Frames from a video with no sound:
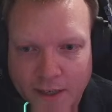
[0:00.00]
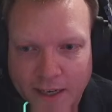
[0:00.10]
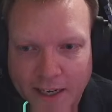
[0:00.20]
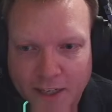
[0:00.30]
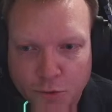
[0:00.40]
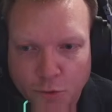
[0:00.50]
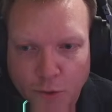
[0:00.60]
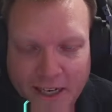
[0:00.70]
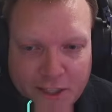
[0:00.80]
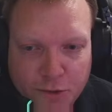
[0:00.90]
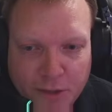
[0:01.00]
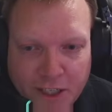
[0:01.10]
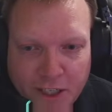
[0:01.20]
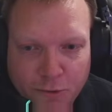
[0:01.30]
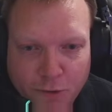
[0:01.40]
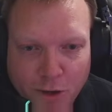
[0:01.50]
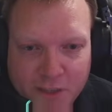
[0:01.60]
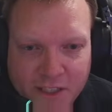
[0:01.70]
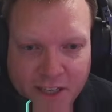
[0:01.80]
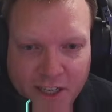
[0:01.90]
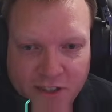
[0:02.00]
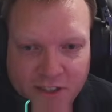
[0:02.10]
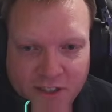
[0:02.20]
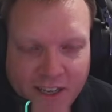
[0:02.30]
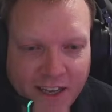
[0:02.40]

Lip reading: when entering Netherrealm stages,